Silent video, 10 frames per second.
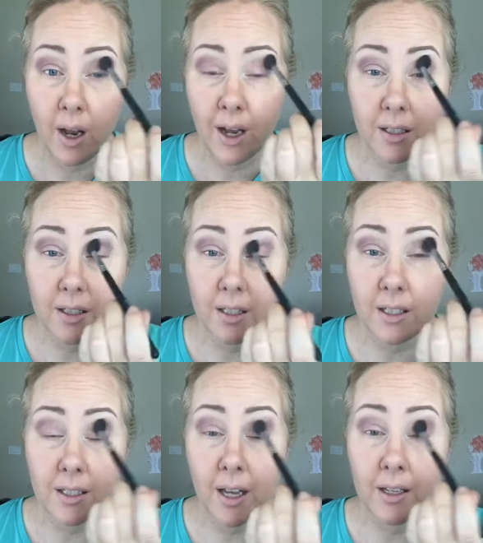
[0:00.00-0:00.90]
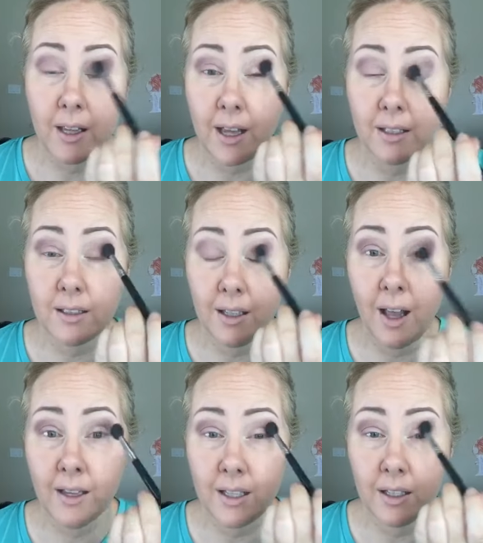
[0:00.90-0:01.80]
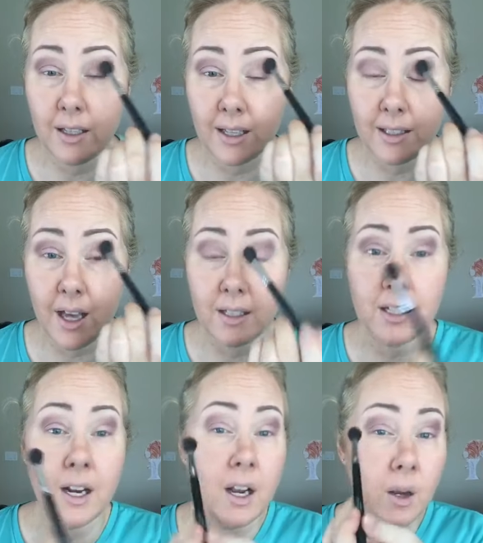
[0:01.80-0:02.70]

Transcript: I just need to tell you guys that,